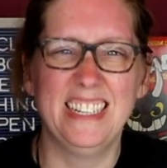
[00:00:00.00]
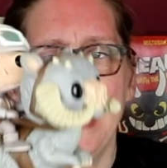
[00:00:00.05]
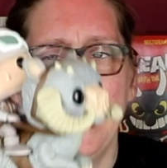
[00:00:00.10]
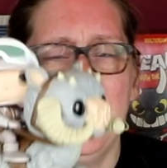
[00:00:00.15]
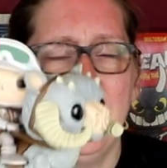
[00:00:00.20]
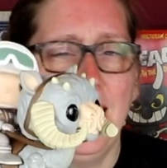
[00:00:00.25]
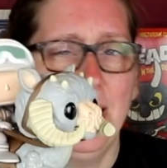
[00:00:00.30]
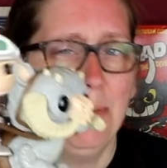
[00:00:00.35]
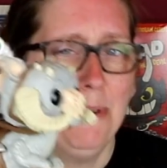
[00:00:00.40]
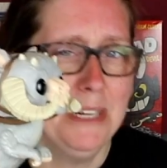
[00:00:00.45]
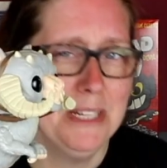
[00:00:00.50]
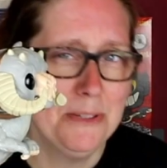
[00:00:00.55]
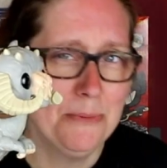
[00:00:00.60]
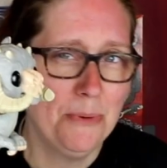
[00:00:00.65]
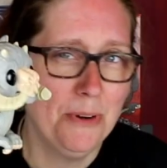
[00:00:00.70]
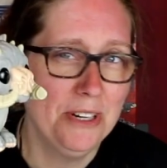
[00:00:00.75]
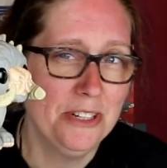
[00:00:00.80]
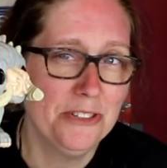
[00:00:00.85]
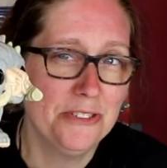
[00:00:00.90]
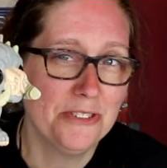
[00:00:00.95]
And I was
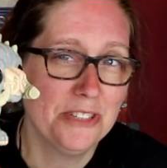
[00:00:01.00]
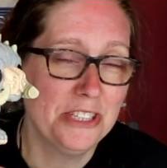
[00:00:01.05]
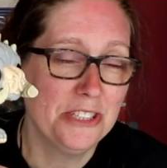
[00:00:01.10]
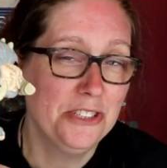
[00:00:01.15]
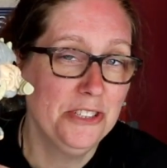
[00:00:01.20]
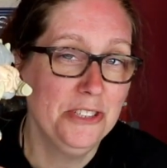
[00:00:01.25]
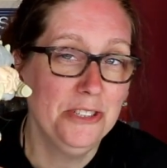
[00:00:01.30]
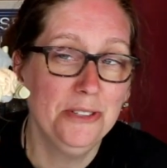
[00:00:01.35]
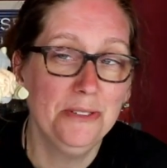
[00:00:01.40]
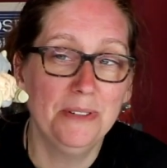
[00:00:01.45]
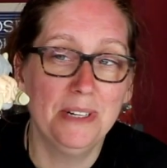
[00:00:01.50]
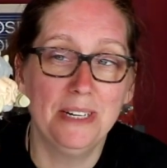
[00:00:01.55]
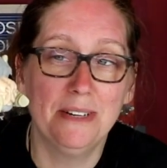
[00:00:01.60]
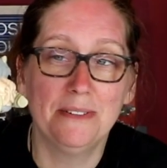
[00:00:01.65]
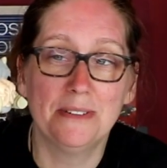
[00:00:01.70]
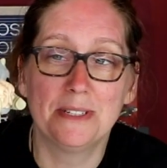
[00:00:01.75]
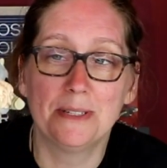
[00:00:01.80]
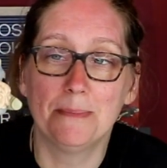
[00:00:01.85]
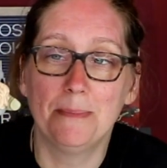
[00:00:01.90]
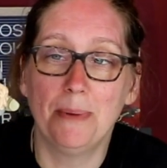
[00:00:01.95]
wondering too, when it was a